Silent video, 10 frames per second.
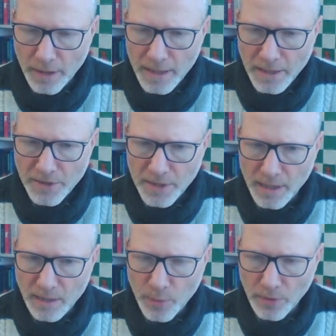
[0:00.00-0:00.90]
king
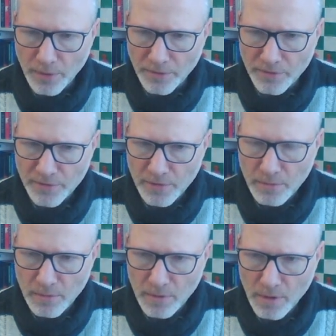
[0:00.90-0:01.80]
side pawns.
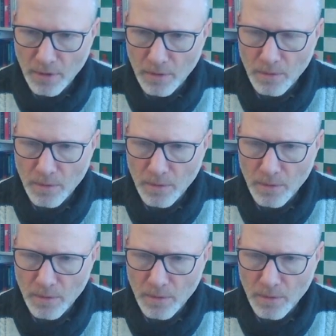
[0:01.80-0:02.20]
Yeah.